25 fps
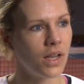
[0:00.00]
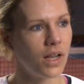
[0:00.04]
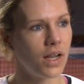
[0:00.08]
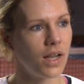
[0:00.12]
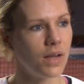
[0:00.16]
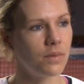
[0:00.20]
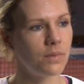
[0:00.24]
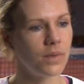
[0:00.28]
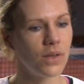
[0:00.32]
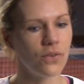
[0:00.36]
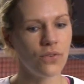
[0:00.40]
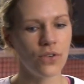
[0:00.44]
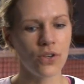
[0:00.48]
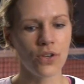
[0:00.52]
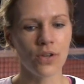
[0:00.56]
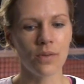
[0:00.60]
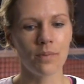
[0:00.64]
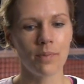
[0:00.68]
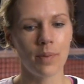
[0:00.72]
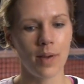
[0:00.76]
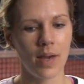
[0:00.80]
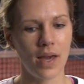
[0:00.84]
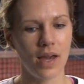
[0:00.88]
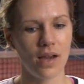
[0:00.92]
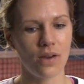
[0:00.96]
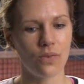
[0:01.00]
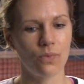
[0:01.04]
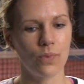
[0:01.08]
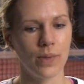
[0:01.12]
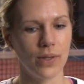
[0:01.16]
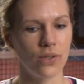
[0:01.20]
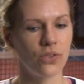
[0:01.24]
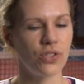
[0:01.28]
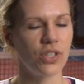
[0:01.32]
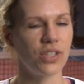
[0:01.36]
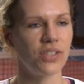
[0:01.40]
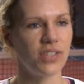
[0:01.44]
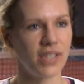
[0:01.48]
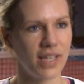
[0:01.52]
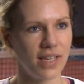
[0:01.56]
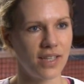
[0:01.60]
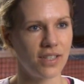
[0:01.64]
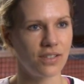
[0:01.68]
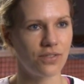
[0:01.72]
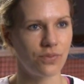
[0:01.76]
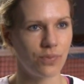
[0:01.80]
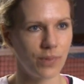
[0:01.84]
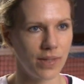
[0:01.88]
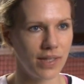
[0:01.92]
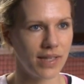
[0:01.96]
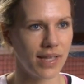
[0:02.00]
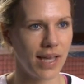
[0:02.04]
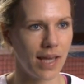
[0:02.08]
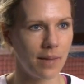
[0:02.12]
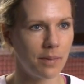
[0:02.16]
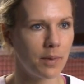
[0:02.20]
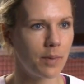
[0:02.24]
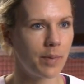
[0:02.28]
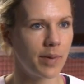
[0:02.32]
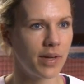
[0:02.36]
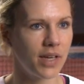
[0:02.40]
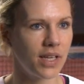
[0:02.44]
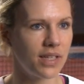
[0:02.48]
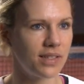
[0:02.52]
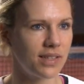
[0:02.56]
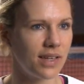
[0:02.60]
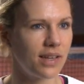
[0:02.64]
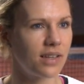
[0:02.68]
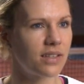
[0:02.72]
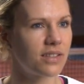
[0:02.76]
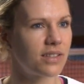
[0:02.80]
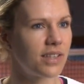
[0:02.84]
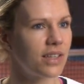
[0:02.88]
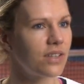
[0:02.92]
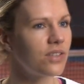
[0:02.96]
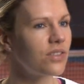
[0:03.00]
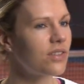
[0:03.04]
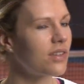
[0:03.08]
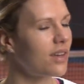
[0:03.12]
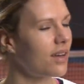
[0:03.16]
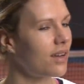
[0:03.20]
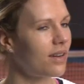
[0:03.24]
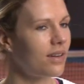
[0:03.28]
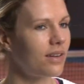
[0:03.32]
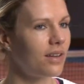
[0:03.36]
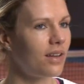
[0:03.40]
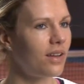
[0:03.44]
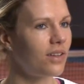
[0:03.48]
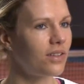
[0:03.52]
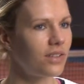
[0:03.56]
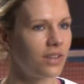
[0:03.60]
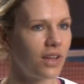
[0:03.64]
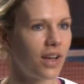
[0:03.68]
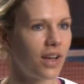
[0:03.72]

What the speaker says: If you compare wheelchair tennis with able-bodied tennis, there's not a